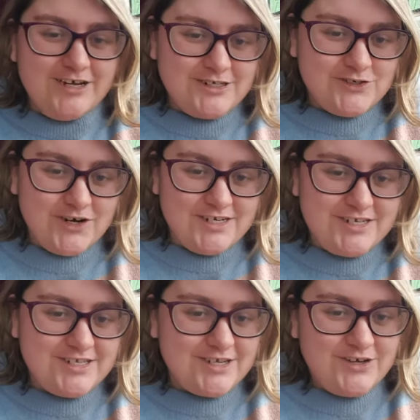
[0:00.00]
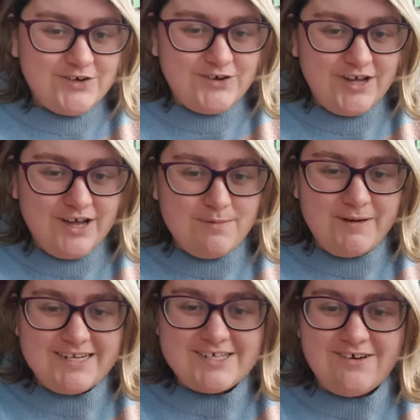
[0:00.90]
to try to secure her
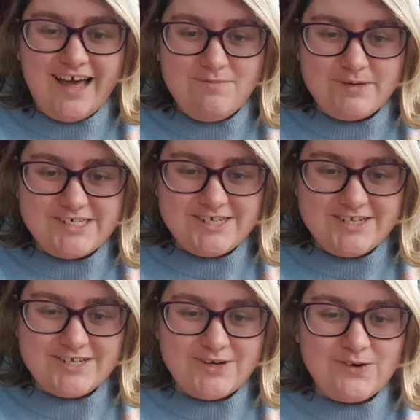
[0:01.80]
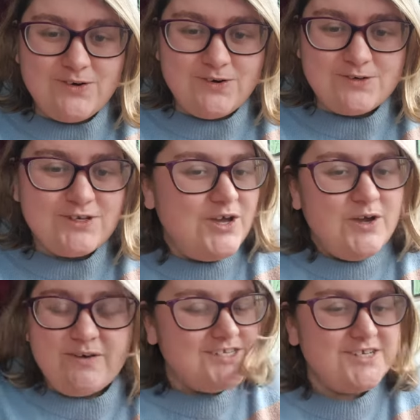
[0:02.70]
political ambitions at court,
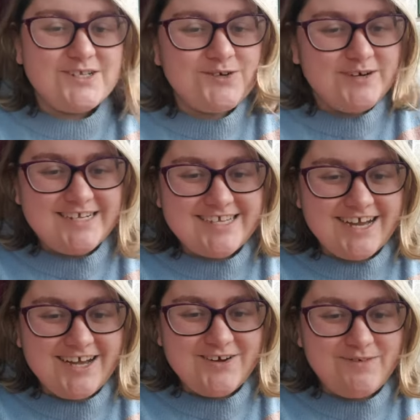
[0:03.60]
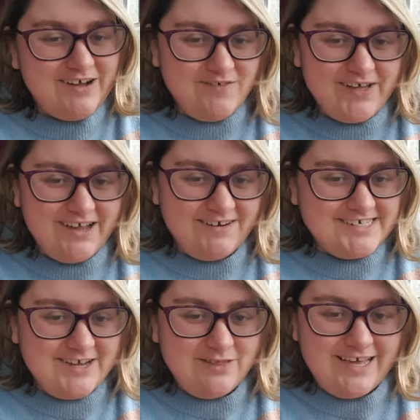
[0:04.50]
which doesn't always go well for her, I
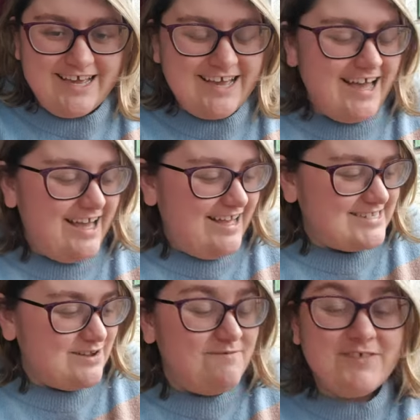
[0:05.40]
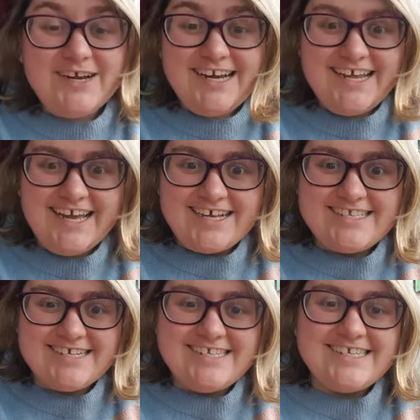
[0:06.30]
don't think. So I'm really
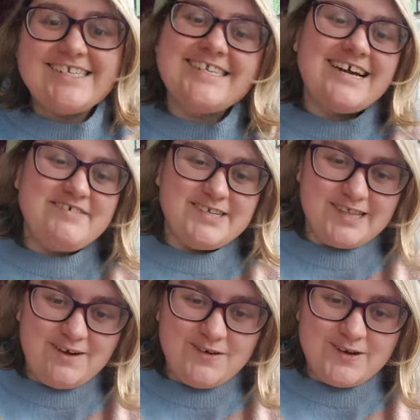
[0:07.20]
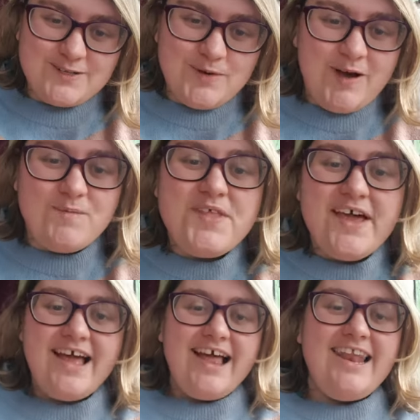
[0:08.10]
excited to dive into that one as well.
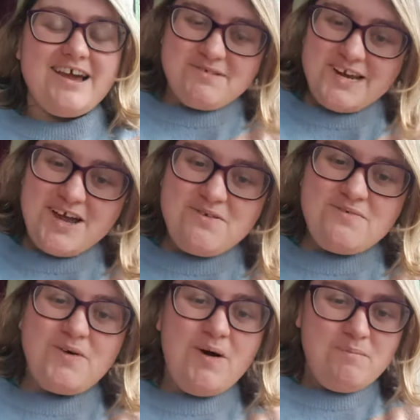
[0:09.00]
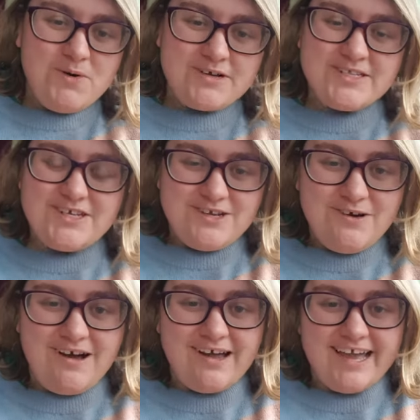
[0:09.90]
Let me know what books you
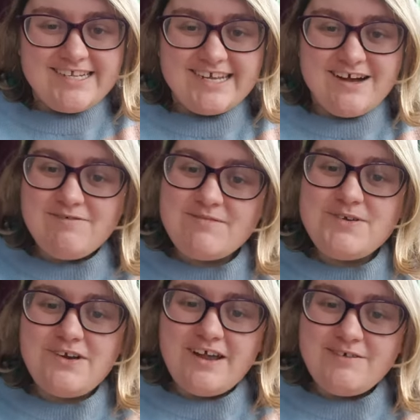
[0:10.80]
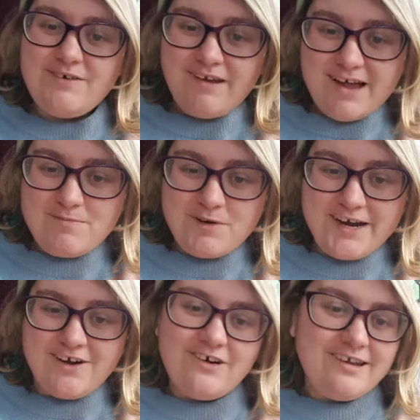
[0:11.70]
are getting out from your local
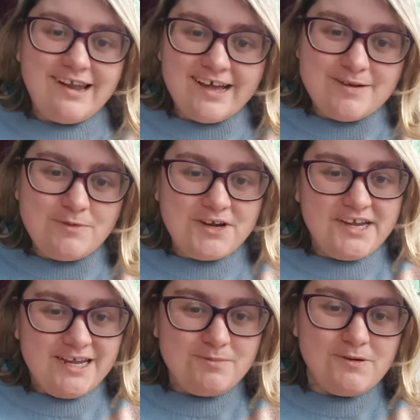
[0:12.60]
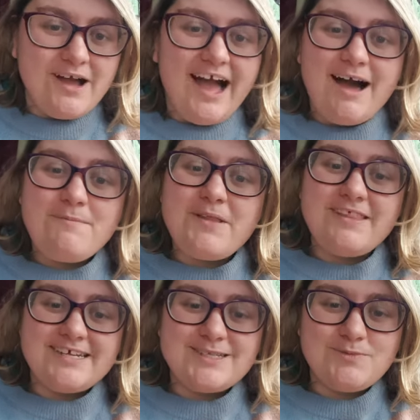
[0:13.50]
library or library ebook app
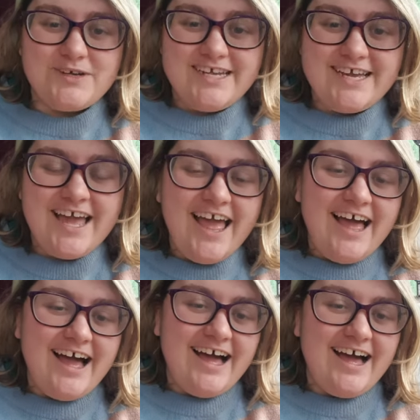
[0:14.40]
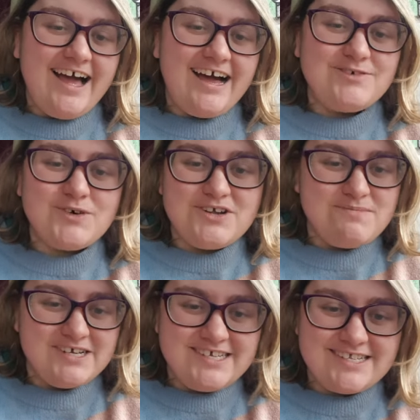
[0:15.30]
this week, and what you're
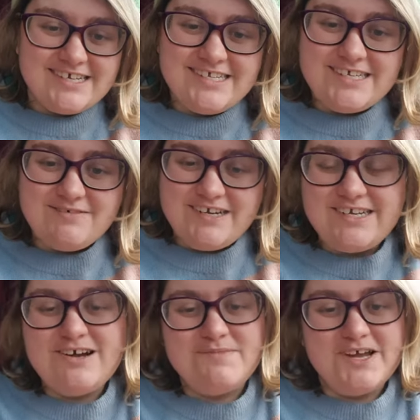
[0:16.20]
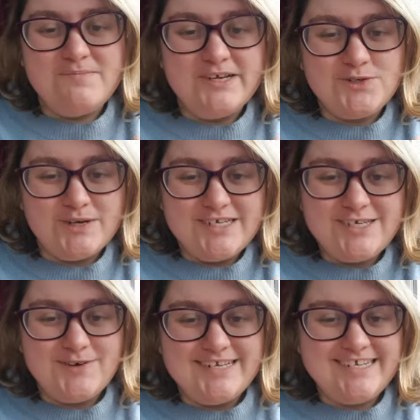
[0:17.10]
most excited to read coming up in
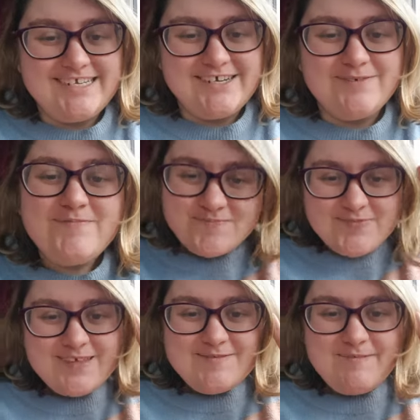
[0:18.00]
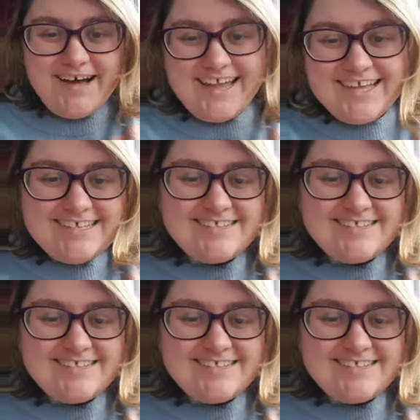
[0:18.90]
2022. Bye.